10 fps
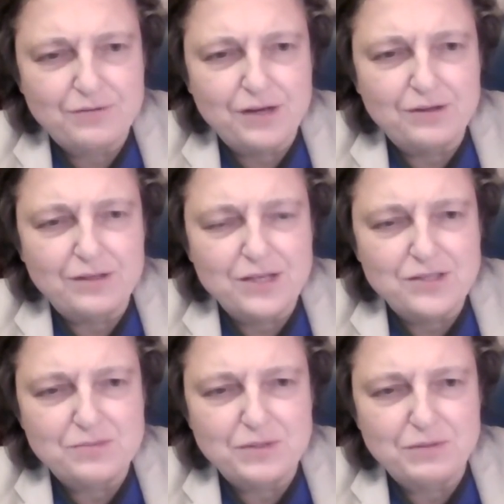
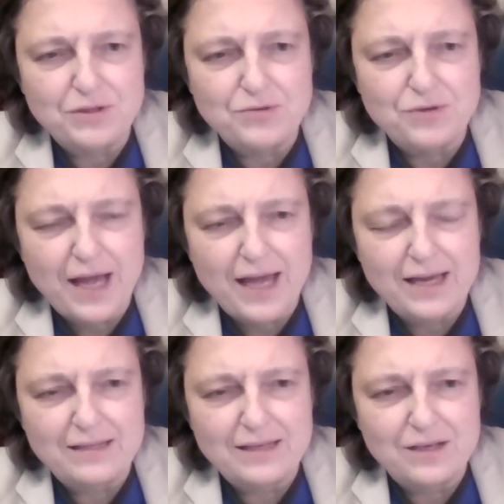regulations between the UK
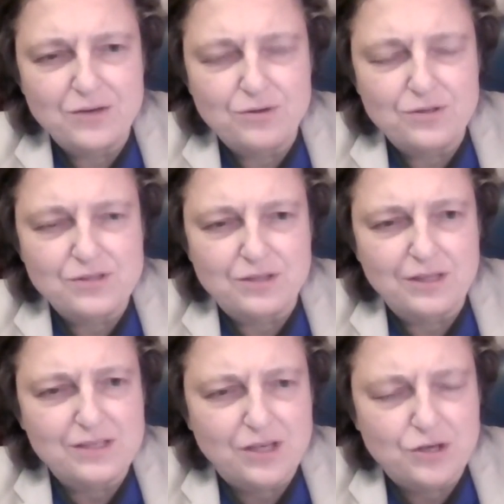and the EU
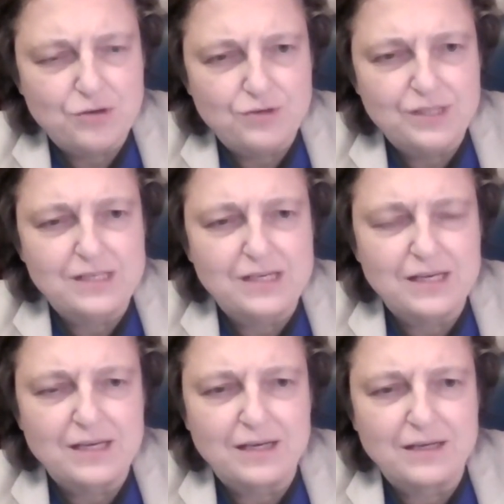concerning
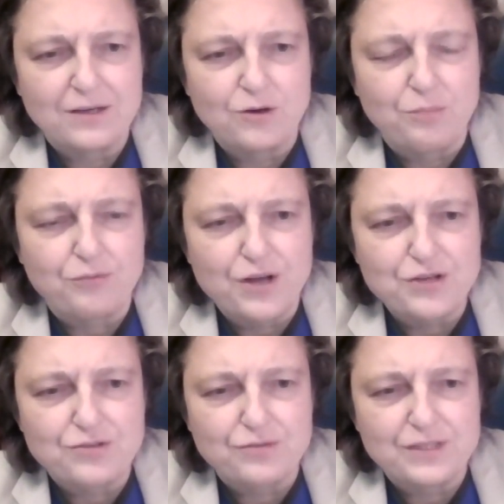security,
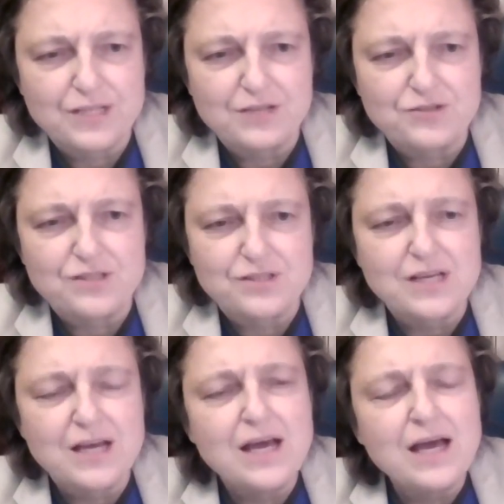cooperation of
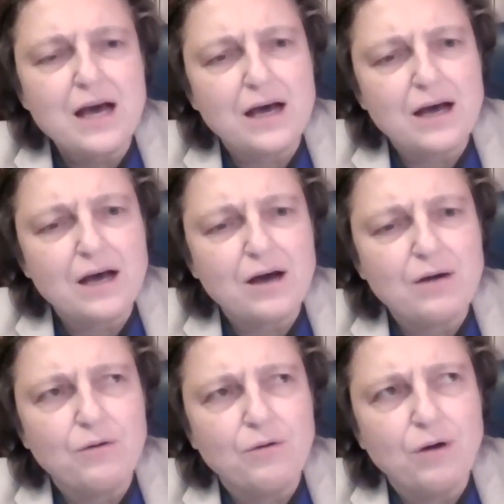intelligence.
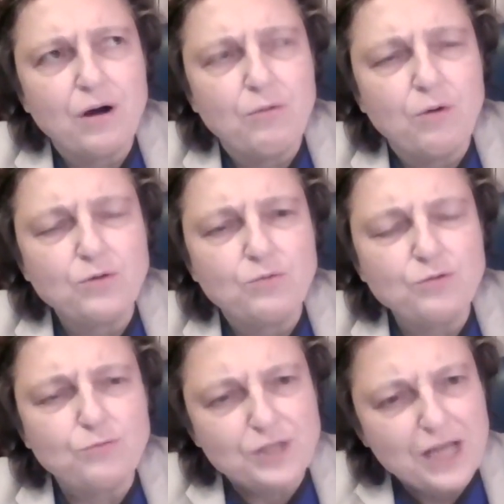
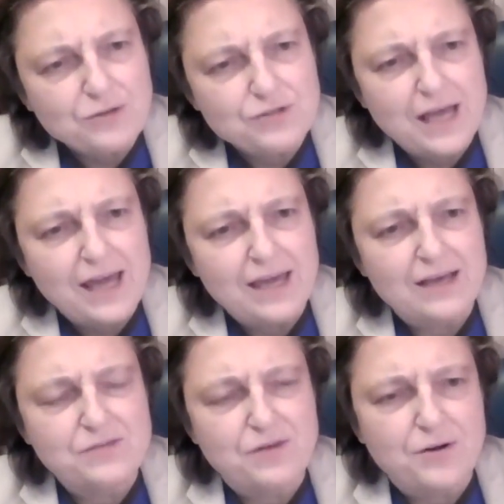What can you say
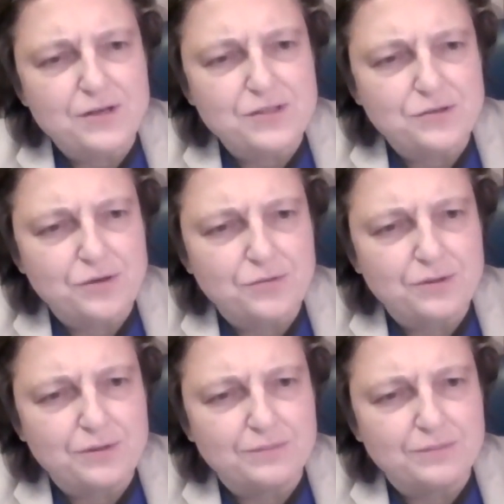as far as, you know,